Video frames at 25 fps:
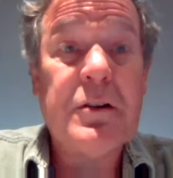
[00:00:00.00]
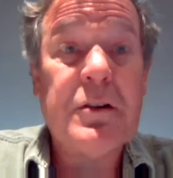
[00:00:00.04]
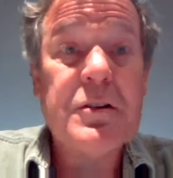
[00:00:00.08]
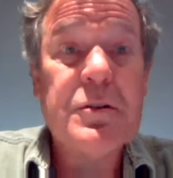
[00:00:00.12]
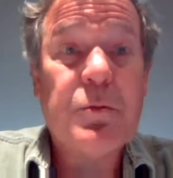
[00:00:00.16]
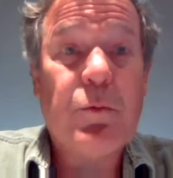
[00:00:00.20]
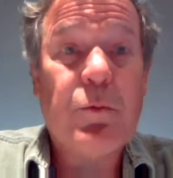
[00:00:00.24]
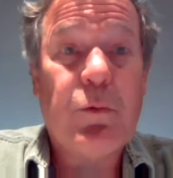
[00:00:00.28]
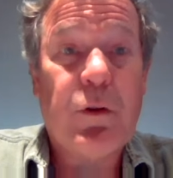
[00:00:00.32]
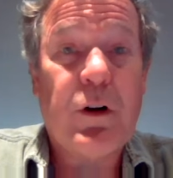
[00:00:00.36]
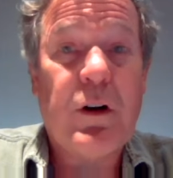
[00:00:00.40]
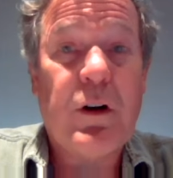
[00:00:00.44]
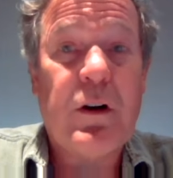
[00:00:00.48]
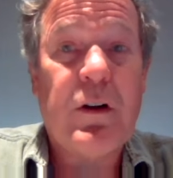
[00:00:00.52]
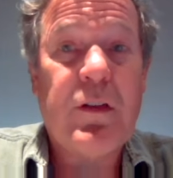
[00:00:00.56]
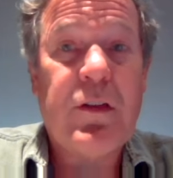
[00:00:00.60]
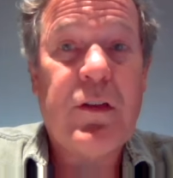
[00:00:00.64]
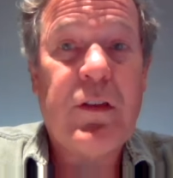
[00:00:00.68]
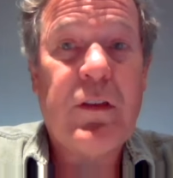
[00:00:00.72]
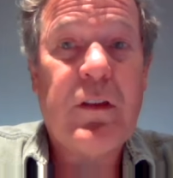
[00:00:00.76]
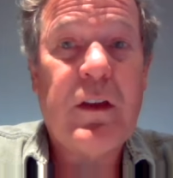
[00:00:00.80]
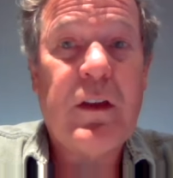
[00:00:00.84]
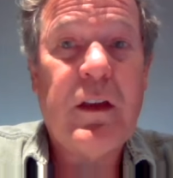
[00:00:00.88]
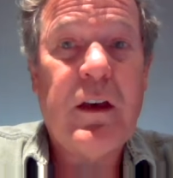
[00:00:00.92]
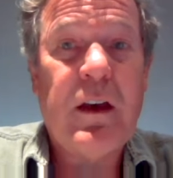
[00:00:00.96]
worth
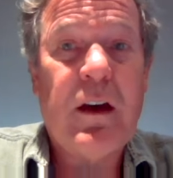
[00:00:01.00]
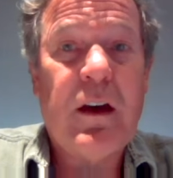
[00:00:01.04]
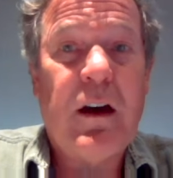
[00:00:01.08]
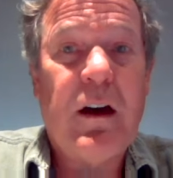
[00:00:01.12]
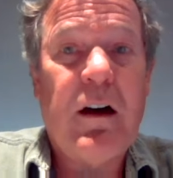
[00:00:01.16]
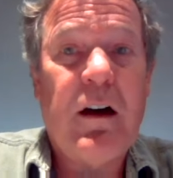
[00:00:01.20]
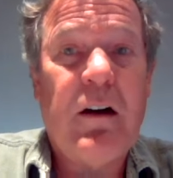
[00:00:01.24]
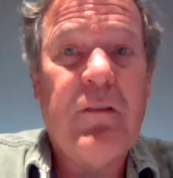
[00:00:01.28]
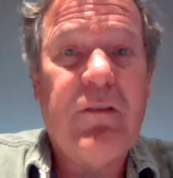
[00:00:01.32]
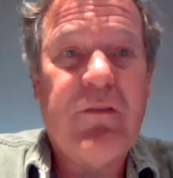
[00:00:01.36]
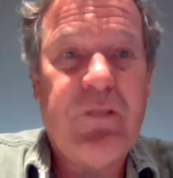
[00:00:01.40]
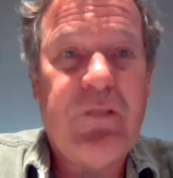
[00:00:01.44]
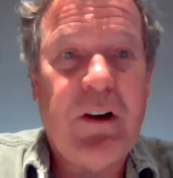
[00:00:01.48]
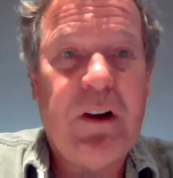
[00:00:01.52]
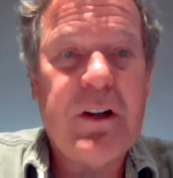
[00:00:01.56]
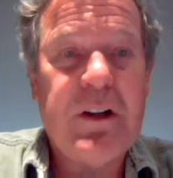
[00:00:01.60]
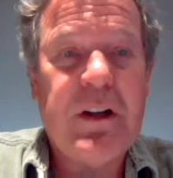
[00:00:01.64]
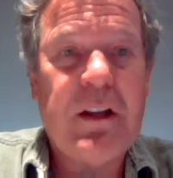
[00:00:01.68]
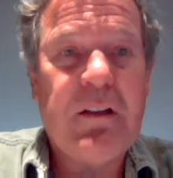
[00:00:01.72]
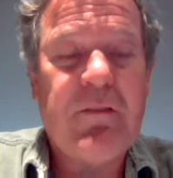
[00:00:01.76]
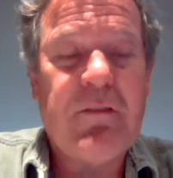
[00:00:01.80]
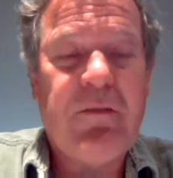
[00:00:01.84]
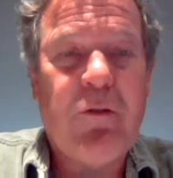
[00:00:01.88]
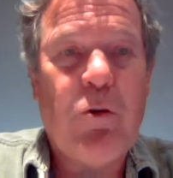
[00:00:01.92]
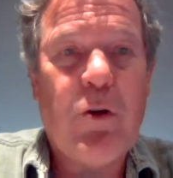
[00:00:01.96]
of
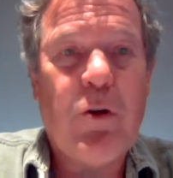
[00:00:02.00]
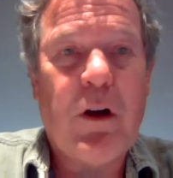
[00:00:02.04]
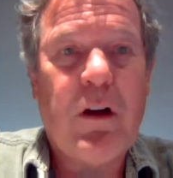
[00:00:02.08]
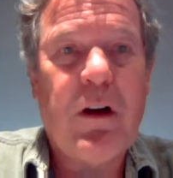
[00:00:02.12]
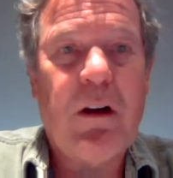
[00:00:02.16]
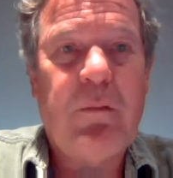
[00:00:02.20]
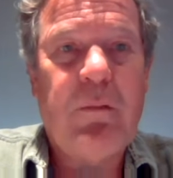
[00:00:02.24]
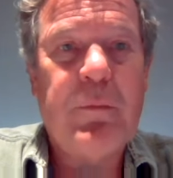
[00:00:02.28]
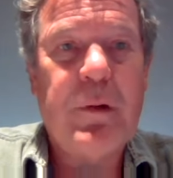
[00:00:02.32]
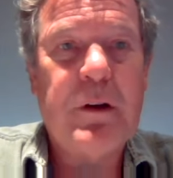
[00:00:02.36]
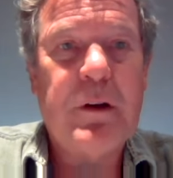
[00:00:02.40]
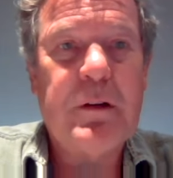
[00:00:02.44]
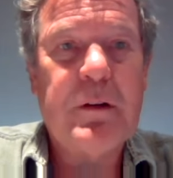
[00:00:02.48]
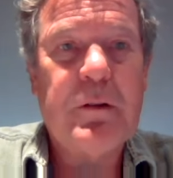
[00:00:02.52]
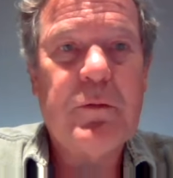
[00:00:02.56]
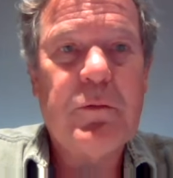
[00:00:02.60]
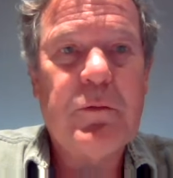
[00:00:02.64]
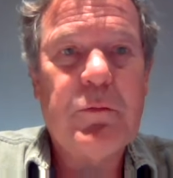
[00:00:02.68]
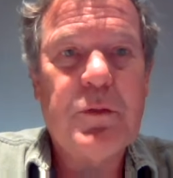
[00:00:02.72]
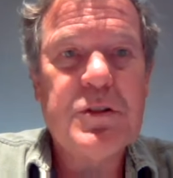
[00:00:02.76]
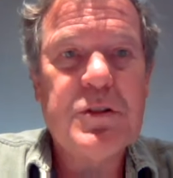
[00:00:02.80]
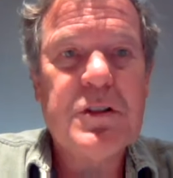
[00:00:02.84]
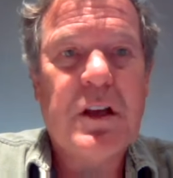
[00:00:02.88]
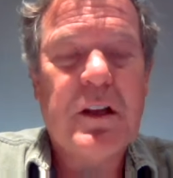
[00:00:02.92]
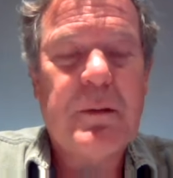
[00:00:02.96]
funding for government
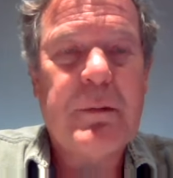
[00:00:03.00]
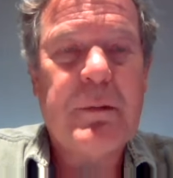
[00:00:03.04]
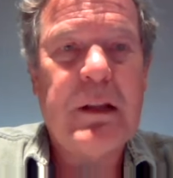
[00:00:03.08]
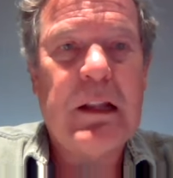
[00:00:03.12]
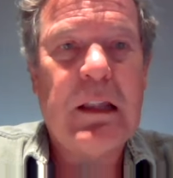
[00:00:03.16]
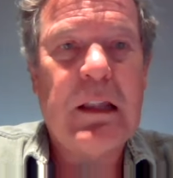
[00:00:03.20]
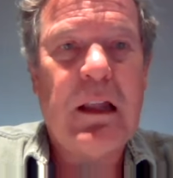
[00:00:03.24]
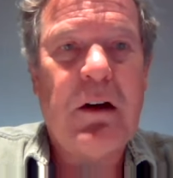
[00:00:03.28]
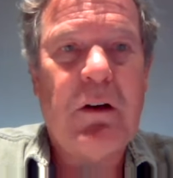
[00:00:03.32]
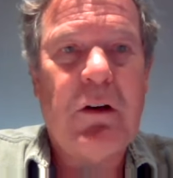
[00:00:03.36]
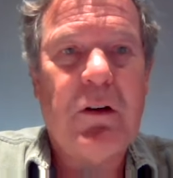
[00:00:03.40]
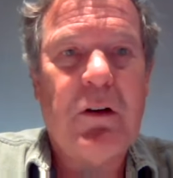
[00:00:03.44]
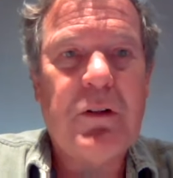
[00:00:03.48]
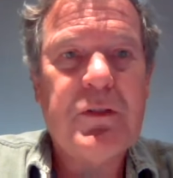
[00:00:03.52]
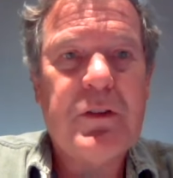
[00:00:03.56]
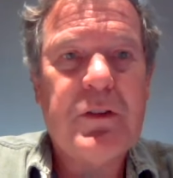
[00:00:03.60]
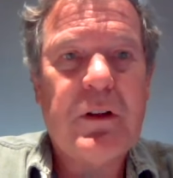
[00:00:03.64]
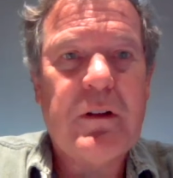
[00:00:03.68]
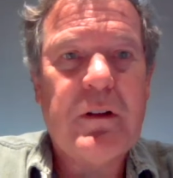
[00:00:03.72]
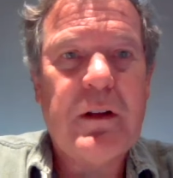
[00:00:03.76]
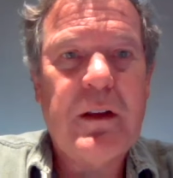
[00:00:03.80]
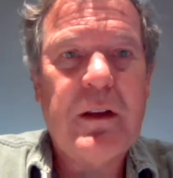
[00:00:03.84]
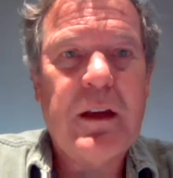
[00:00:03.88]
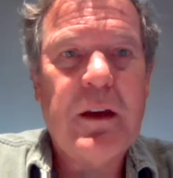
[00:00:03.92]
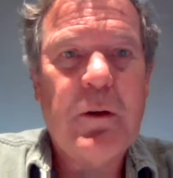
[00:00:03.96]
was going to be lost.
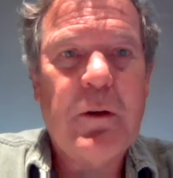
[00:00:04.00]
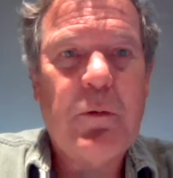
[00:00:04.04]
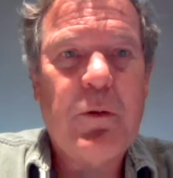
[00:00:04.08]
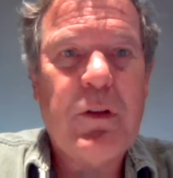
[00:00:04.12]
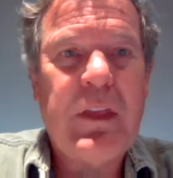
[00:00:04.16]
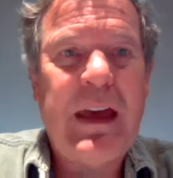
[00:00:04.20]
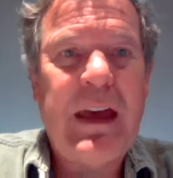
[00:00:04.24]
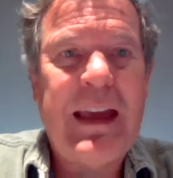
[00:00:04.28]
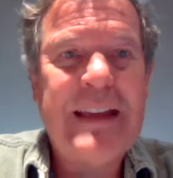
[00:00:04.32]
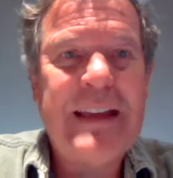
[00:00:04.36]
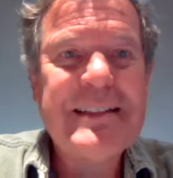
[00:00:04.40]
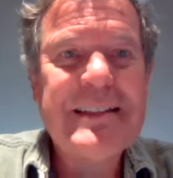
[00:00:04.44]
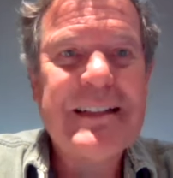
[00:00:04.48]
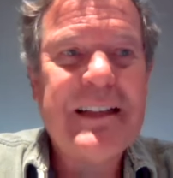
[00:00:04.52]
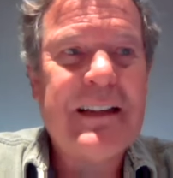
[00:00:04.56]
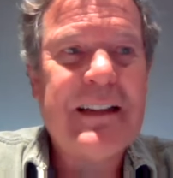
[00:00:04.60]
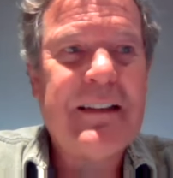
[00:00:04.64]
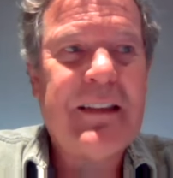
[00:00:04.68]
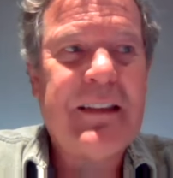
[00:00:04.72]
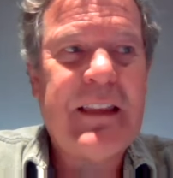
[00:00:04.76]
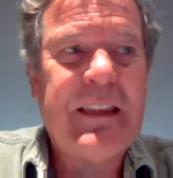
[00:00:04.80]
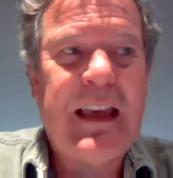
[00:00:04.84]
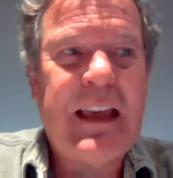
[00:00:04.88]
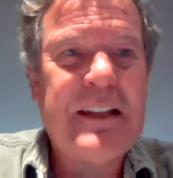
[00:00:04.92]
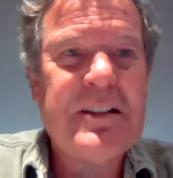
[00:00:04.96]
Well, that's a,
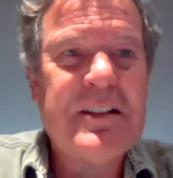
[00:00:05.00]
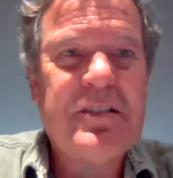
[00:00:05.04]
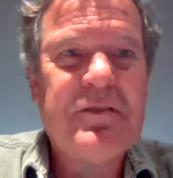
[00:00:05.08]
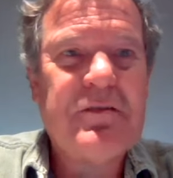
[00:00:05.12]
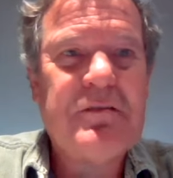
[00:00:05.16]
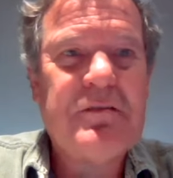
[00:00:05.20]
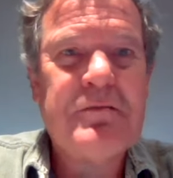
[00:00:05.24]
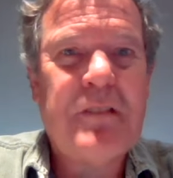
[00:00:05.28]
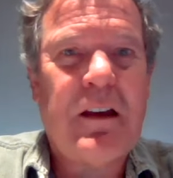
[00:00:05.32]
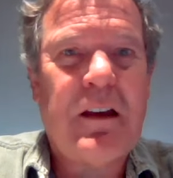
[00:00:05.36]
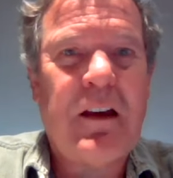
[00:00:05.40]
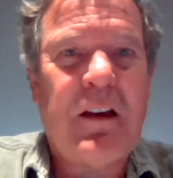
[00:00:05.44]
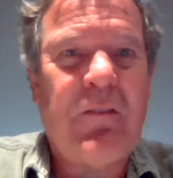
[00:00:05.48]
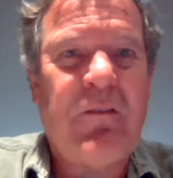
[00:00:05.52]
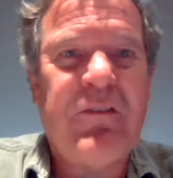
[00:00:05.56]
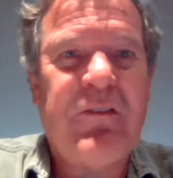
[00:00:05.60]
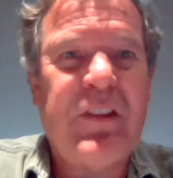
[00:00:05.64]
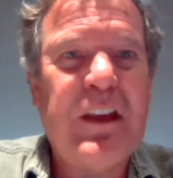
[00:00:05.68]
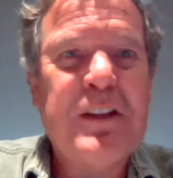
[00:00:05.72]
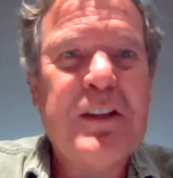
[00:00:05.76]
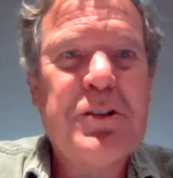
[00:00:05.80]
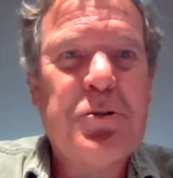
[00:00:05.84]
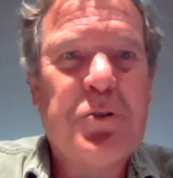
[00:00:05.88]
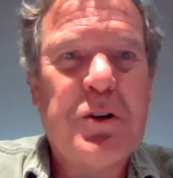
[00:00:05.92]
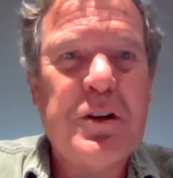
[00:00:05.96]
that's a
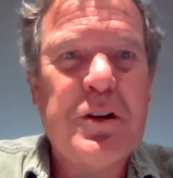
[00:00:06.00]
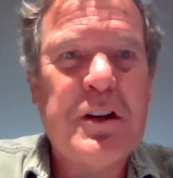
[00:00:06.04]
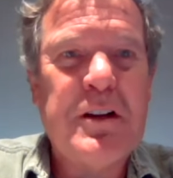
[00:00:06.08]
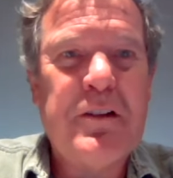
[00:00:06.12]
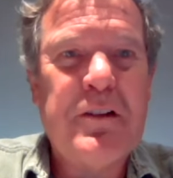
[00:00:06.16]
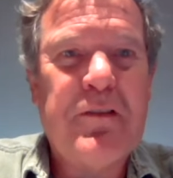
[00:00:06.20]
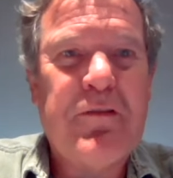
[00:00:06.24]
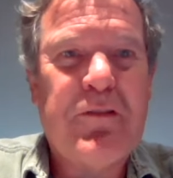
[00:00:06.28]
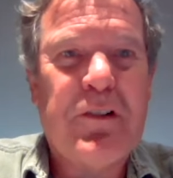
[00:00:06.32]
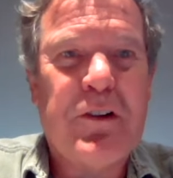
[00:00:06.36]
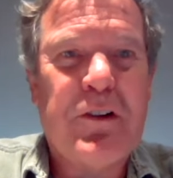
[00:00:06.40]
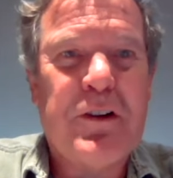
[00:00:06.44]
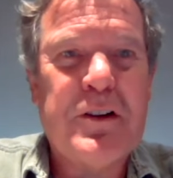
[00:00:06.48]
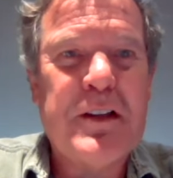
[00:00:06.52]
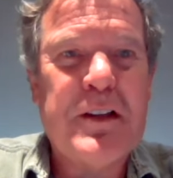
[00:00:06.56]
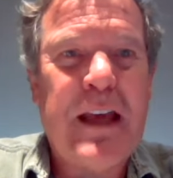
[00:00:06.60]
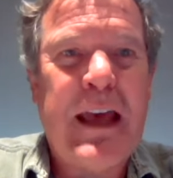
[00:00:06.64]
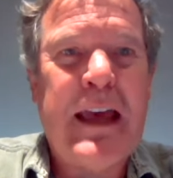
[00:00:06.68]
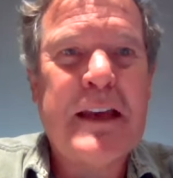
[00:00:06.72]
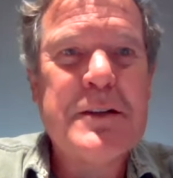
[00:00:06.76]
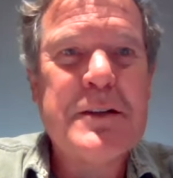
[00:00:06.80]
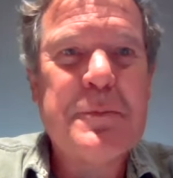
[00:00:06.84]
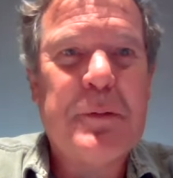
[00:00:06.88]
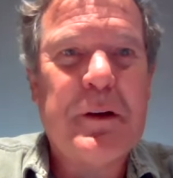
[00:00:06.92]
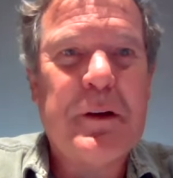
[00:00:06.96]
victory for
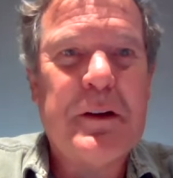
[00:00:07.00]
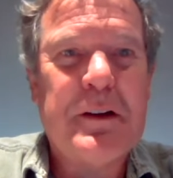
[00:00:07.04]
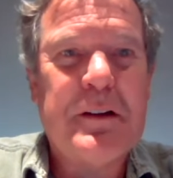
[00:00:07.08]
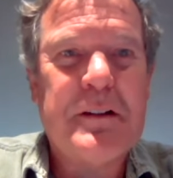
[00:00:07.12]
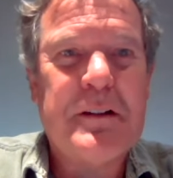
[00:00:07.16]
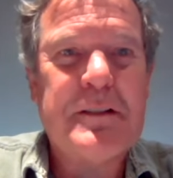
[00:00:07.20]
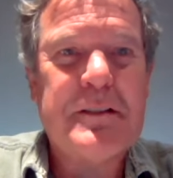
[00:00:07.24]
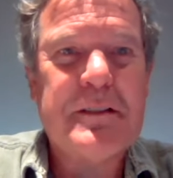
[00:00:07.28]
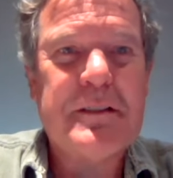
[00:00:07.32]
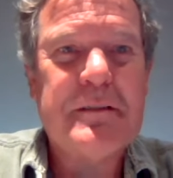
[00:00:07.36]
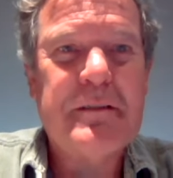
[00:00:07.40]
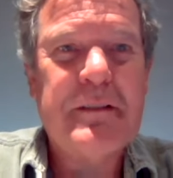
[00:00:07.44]
taxpayers.